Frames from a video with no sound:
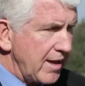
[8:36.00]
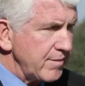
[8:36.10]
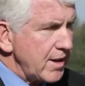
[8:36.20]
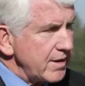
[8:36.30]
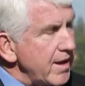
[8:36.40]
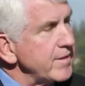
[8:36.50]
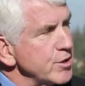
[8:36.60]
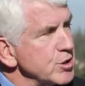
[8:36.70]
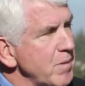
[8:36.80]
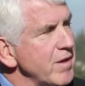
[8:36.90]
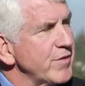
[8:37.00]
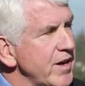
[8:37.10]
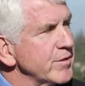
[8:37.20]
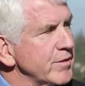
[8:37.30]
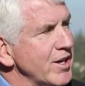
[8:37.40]
And, and then there's my
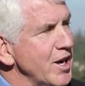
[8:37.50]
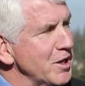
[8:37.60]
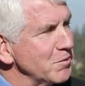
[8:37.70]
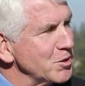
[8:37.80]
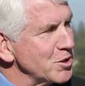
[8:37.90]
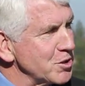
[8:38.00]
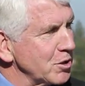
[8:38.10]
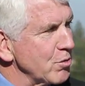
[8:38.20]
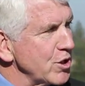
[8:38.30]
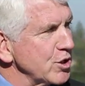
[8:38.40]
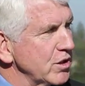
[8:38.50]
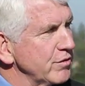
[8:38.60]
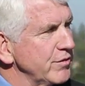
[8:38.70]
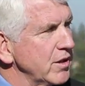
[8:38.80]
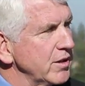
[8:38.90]
favorite kind, which is the creation
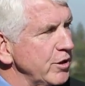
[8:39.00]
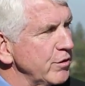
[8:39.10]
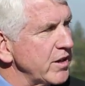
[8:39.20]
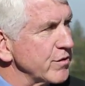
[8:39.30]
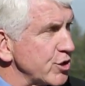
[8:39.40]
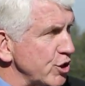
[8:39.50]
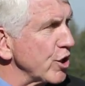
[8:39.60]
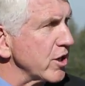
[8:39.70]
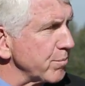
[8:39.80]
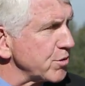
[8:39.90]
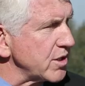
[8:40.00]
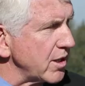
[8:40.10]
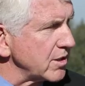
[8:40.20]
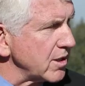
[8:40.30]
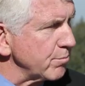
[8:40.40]
of uh, innovative startups
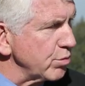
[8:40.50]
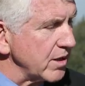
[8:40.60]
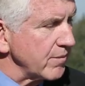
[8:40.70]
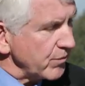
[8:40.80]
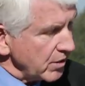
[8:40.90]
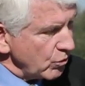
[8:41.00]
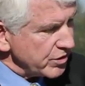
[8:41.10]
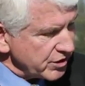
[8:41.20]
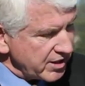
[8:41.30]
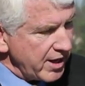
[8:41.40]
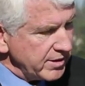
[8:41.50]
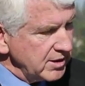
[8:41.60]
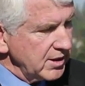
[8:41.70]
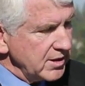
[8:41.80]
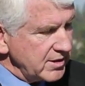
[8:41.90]
that uh, bring, once
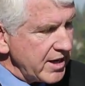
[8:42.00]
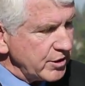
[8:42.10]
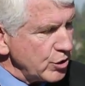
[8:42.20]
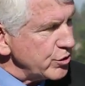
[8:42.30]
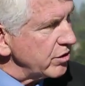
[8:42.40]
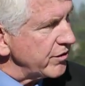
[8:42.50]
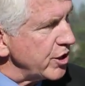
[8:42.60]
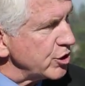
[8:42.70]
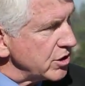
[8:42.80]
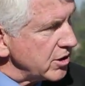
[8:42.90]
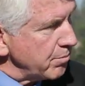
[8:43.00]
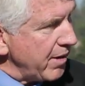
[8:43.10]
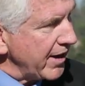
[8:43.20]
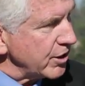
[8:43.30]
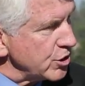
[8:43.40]
again, take those innovations and
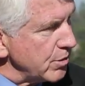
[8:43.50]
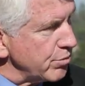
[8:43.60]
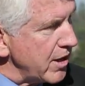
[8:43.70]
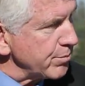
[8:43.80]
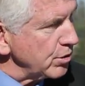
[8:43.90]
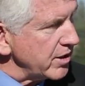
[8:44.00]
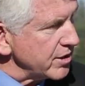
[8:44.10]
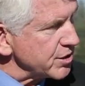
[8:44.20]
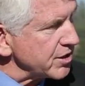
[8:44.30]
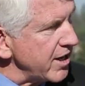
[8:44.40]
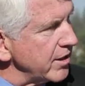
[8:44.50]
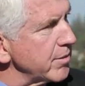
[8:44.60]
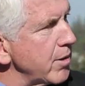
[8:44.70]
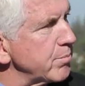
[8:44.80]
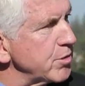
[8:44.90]
package them properly and scale
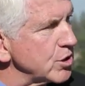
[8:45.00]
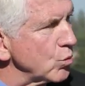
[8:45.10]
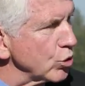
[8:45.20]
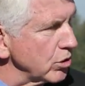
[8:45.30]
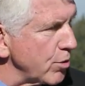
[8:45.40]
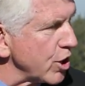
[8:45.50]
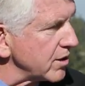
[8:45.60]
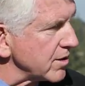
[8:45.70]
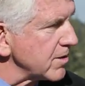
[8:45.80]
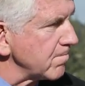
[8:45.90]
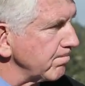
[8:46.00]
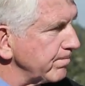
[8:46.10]
them up into world markets.